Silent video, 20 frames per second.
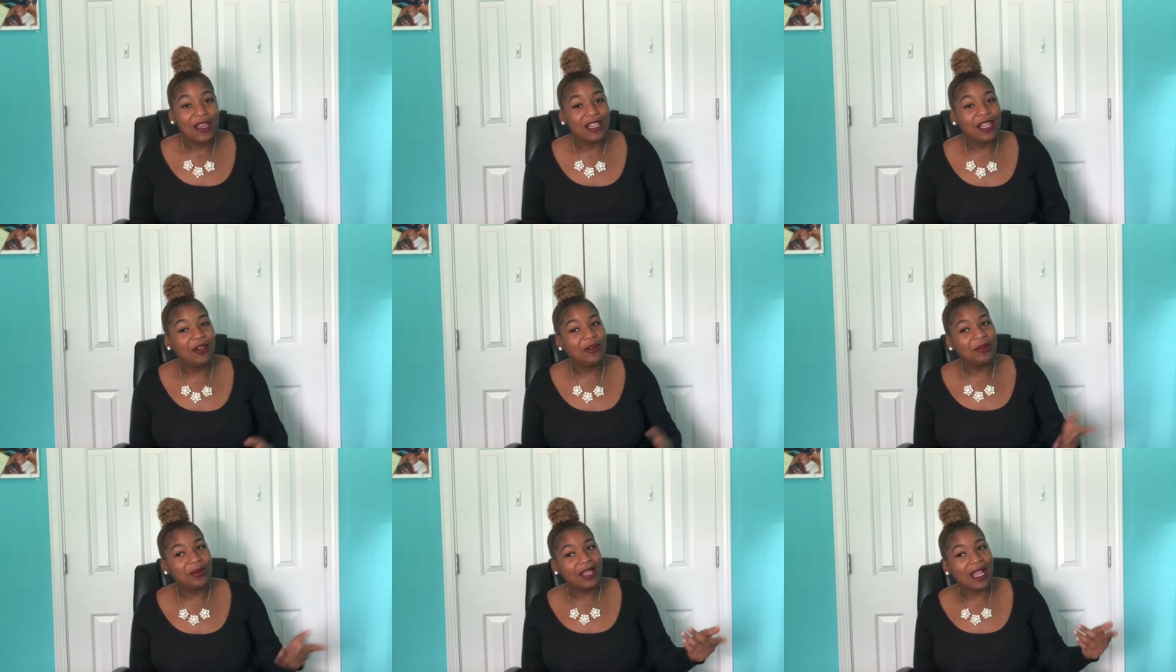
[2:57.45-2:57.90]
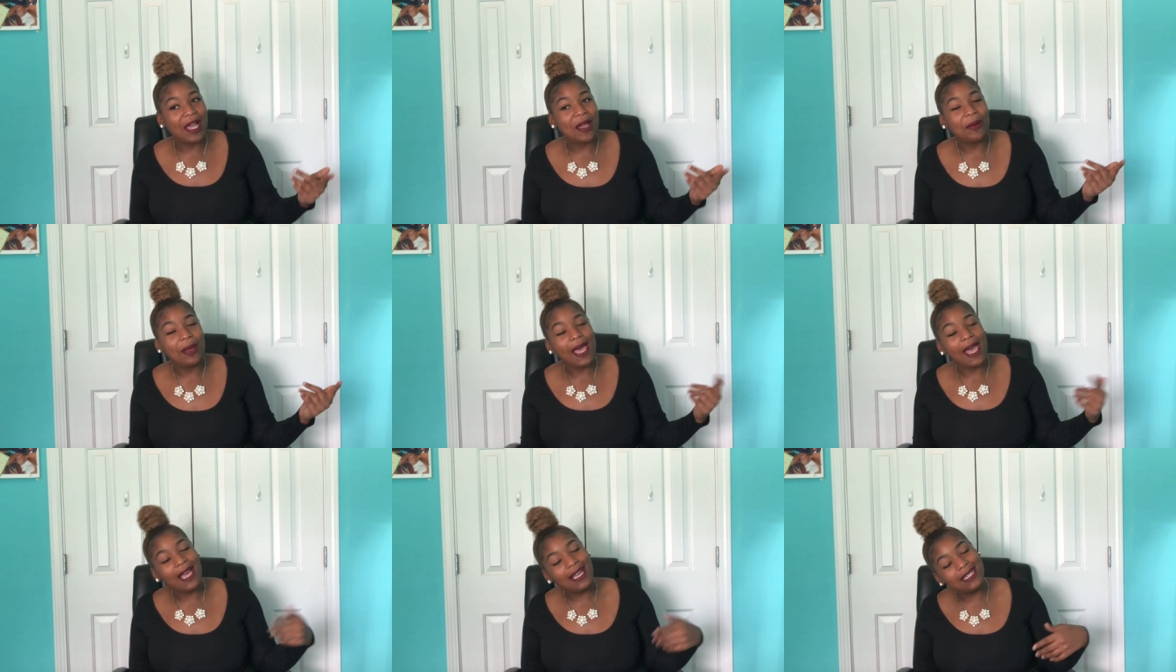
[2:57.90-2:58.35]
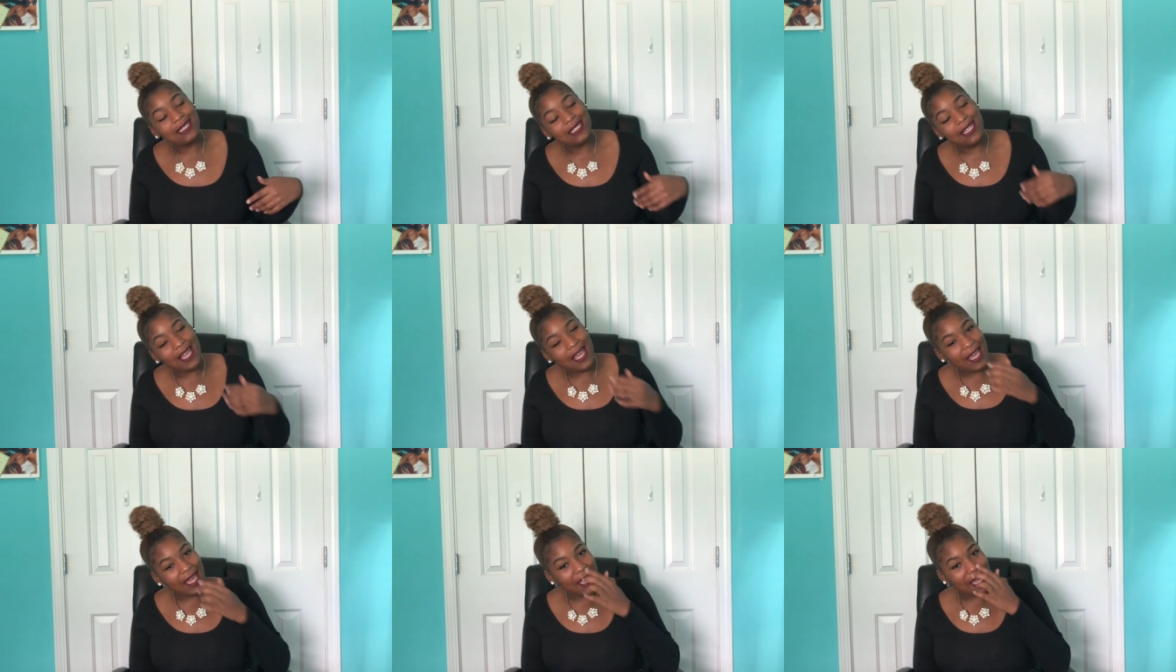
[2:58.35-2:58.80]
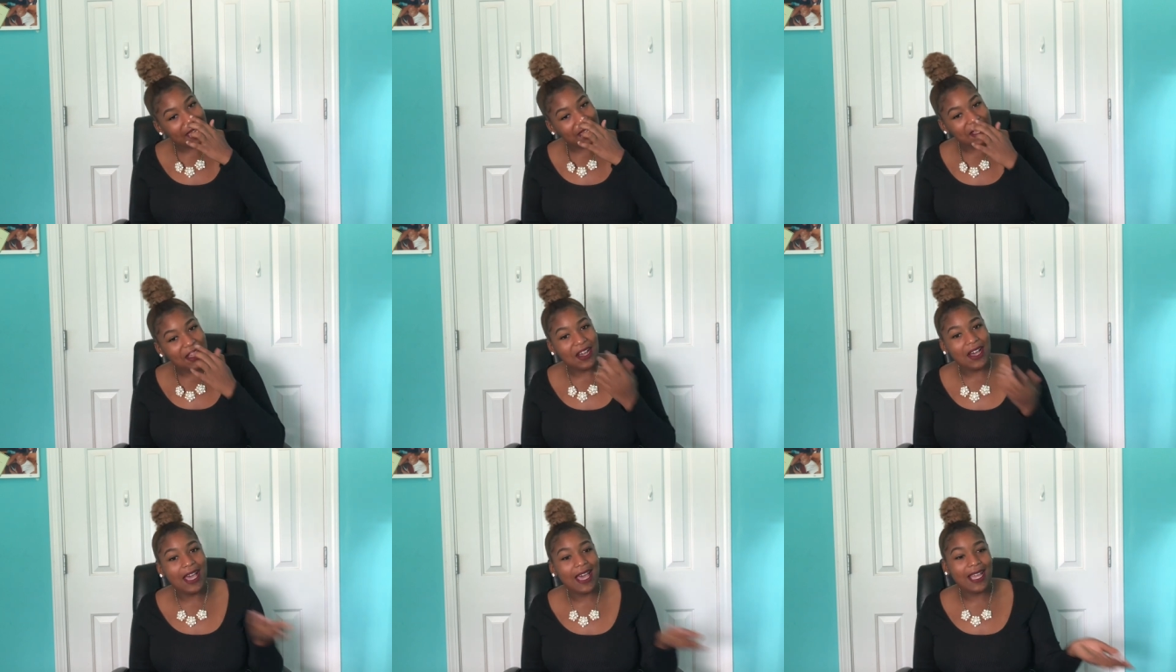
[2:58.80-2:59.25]
they would be like, hashtag,
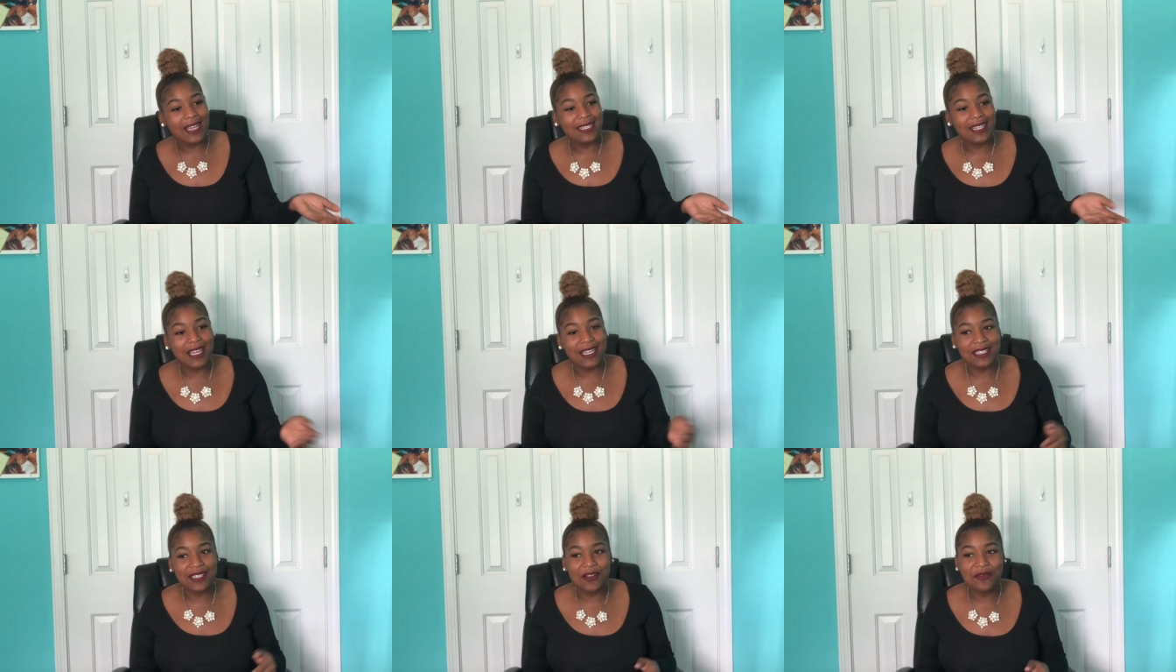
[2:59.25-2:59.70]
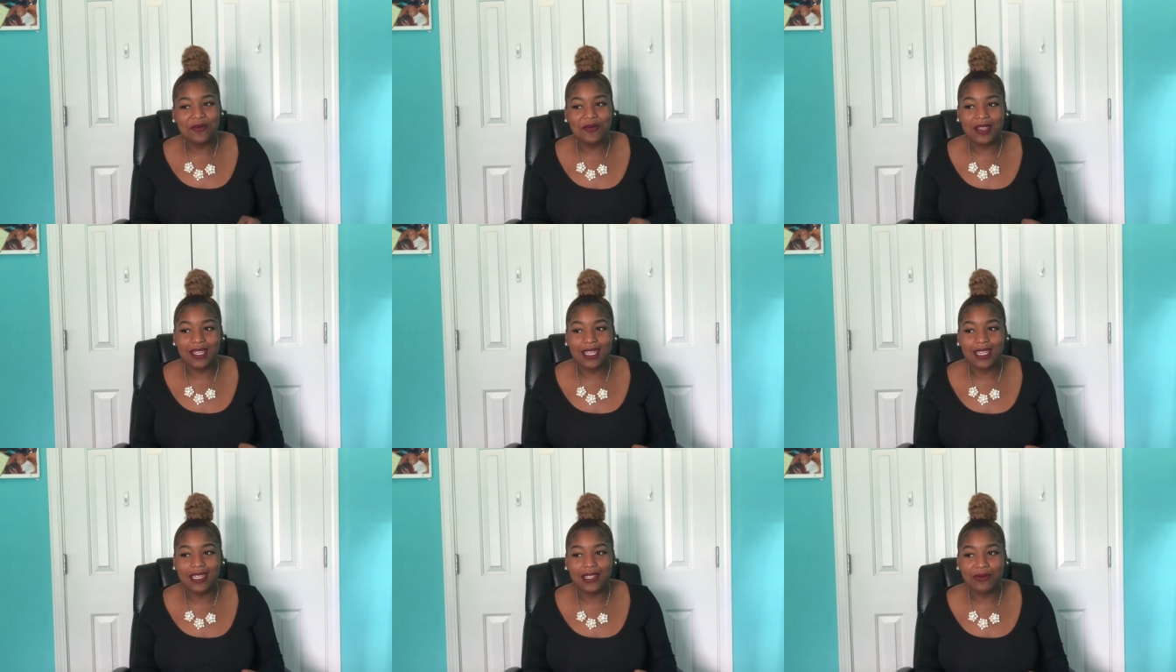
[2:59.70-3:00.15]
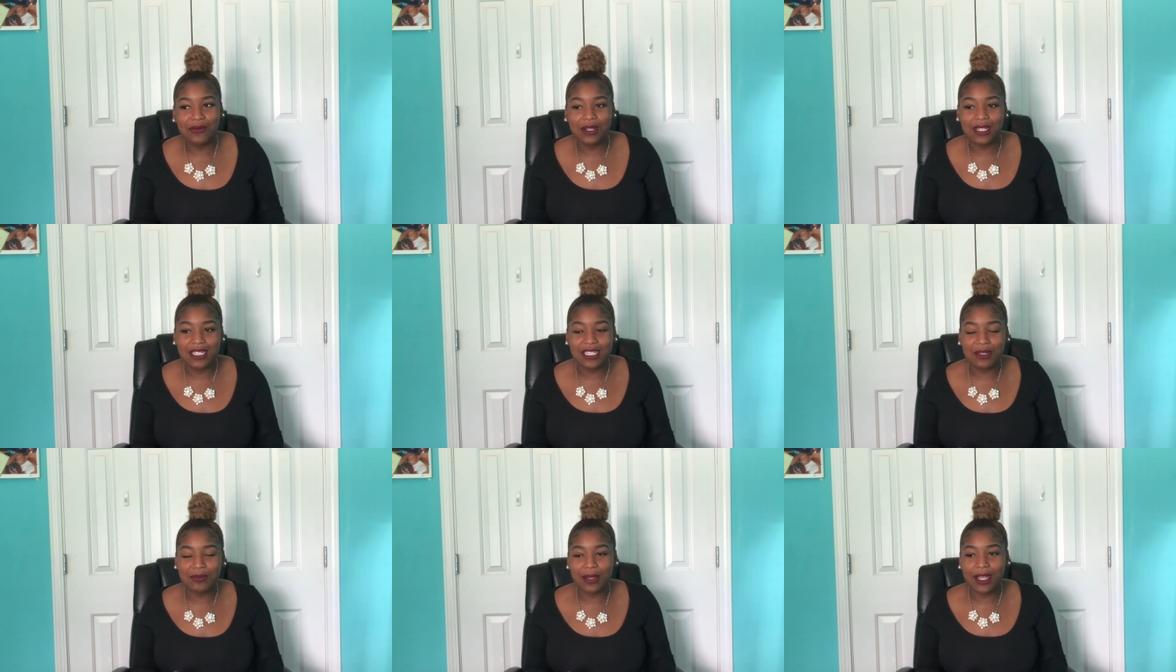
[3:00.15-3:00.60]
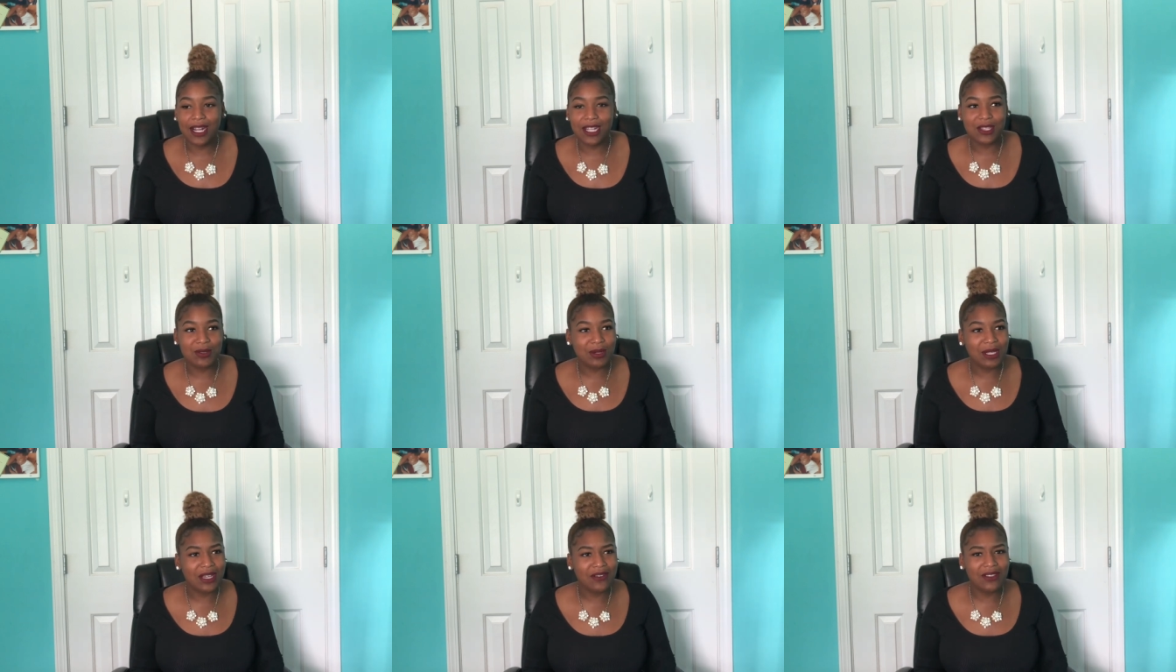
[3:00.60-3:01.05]
y'all hashtag something in, what should be
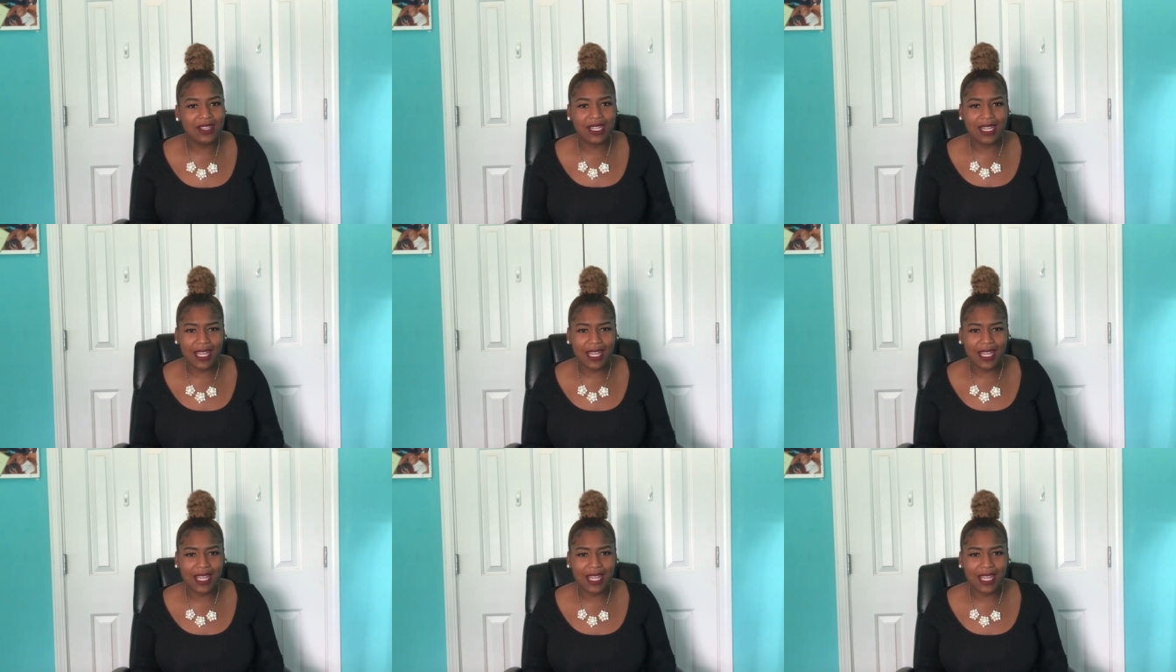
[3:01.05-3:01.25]
our tweet of the